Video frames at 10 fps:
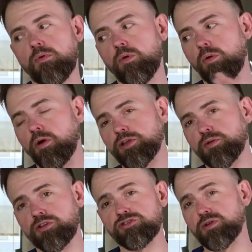or you
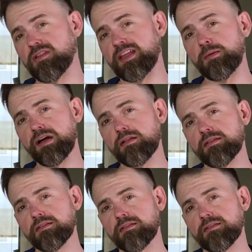can shoot us an email,
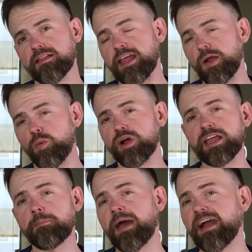and we're going to
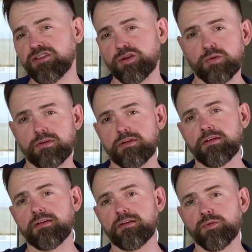get back to you.
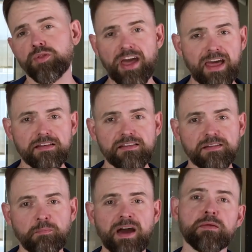With that,
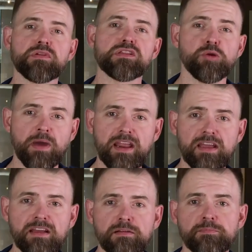my name is Q
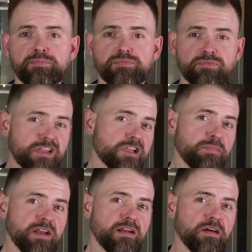Manning. This has
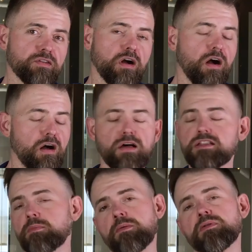been another
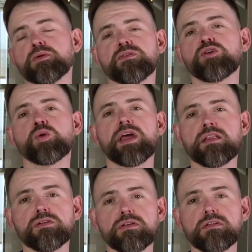awesome episode of Q and
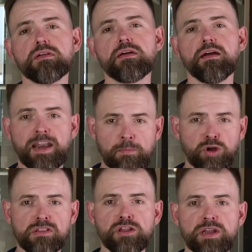Answers, and I'm going
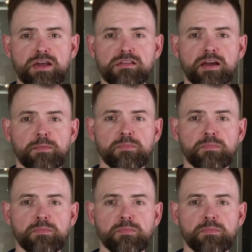to see you next time.